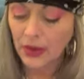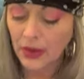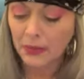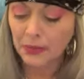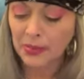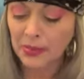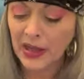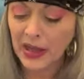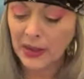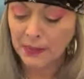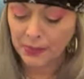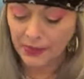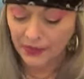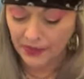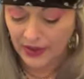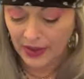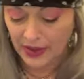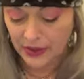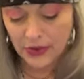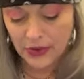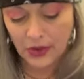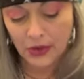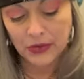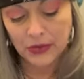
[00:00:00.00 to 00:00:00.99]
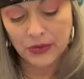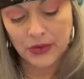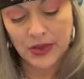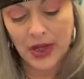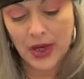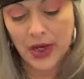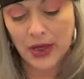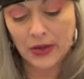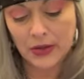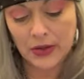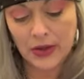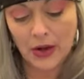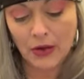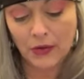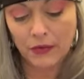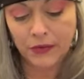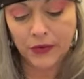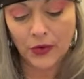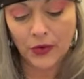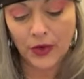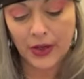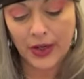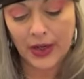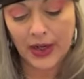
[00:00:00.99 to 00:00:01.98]
people that don't take no
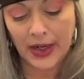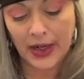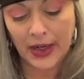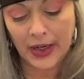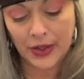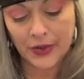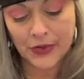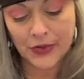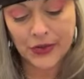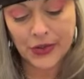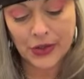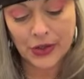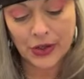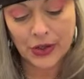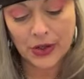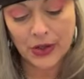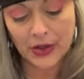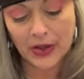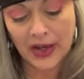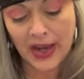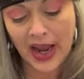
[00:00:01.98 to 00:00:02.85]
for an answer.